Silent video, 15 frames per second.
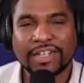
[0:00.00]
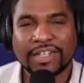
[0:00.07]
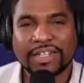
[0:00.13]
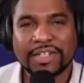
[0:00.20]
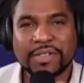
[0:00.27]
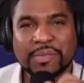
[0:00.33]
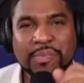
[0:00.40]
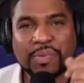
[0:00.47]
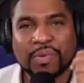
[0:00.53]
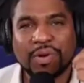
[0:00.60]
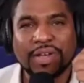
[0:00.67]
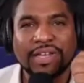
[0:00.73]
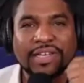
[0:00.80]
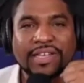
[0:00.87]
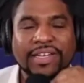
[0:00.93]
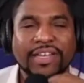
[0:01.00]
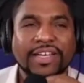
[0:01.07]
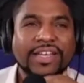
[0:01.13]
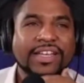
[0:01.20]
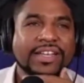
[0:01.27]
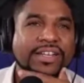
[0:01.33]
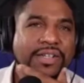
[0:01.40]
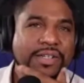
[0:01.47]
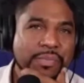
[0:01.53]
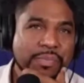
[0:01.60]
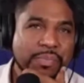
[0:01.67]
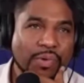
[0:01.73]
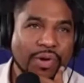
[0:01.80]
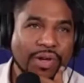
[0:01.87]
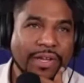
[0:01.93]
Good point.
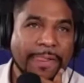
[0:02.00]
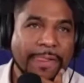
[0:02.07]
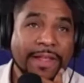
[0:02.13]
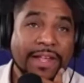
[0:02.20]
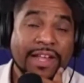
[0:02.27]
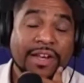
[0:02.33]
Good point.